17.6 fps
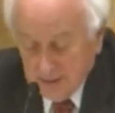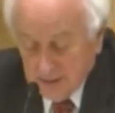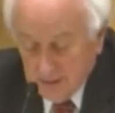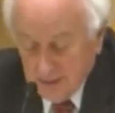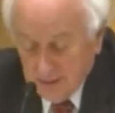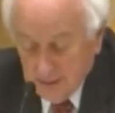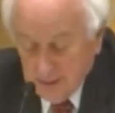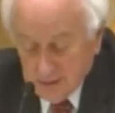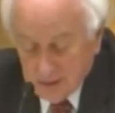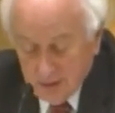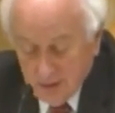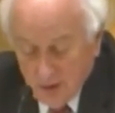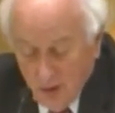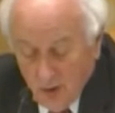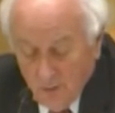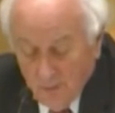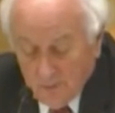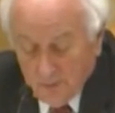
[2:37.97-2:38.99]
that there is
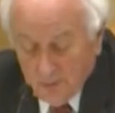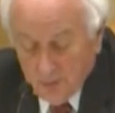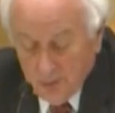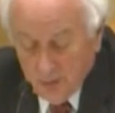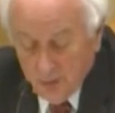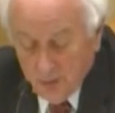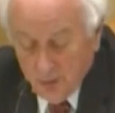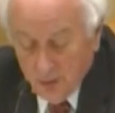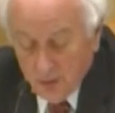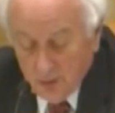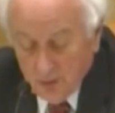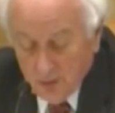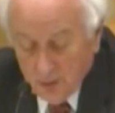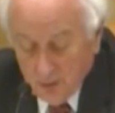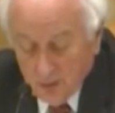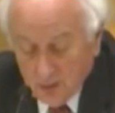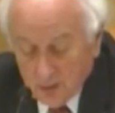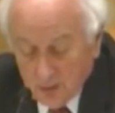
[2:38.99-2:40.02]
no
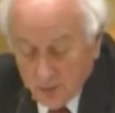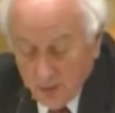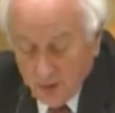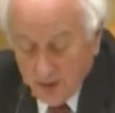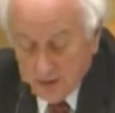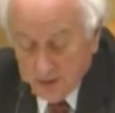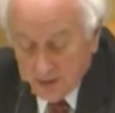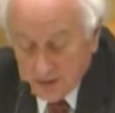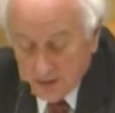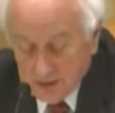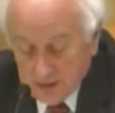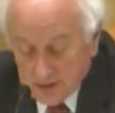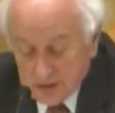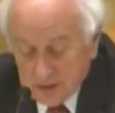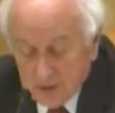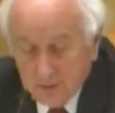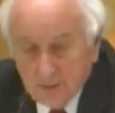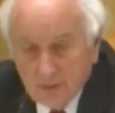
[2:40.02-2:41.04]
pure worldwide
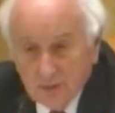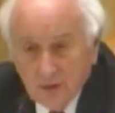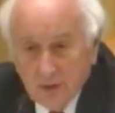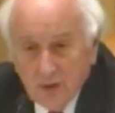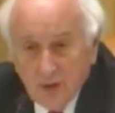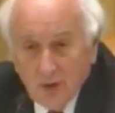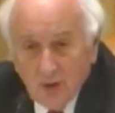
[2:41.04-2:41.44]
system